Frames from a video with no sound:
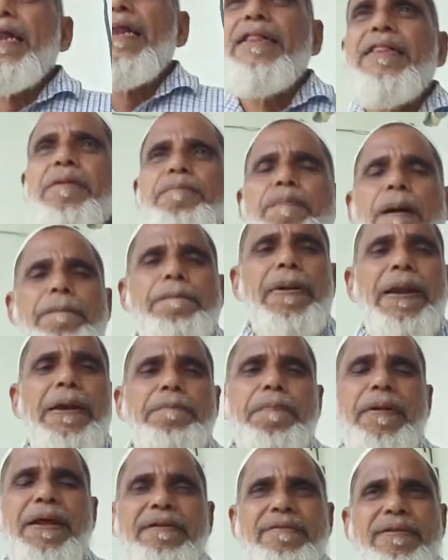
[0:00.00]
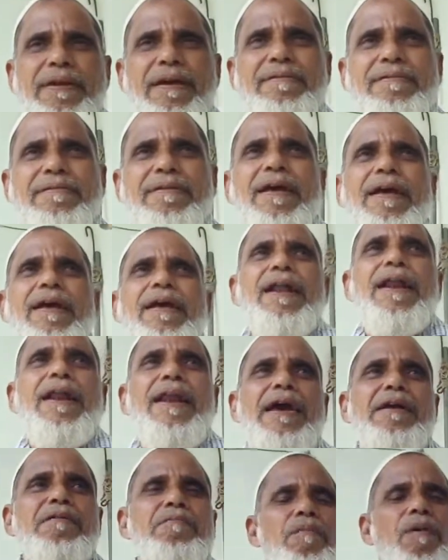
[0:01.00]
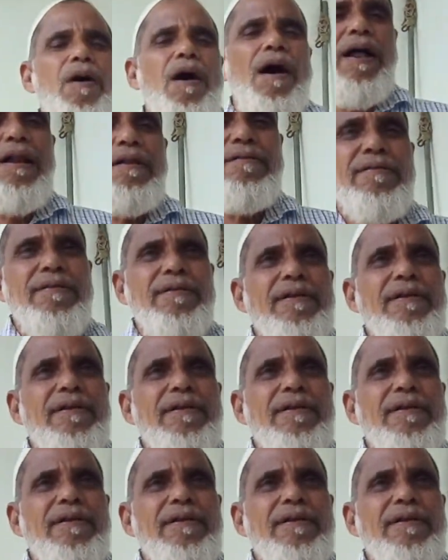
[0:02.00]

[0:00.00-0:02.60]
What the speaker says: in the public places like malls,